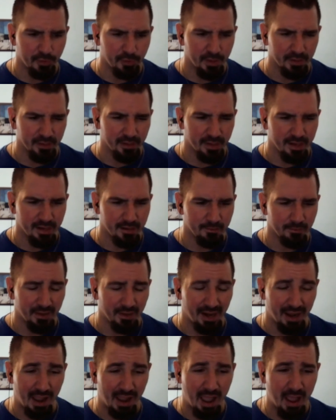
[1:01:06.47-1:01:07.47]
thing to him that
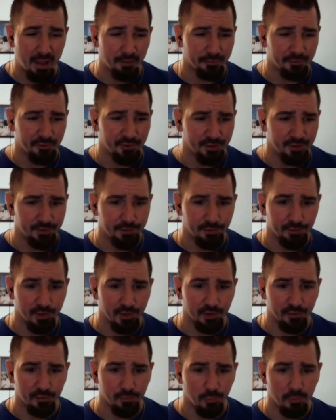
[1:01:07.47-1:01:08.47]
I have seen
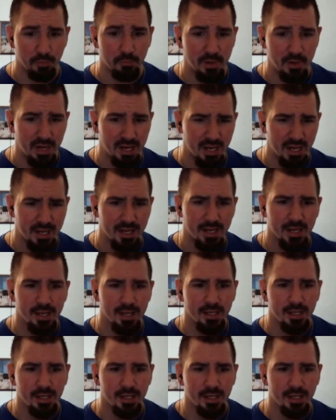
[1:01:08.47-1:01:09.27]
since would be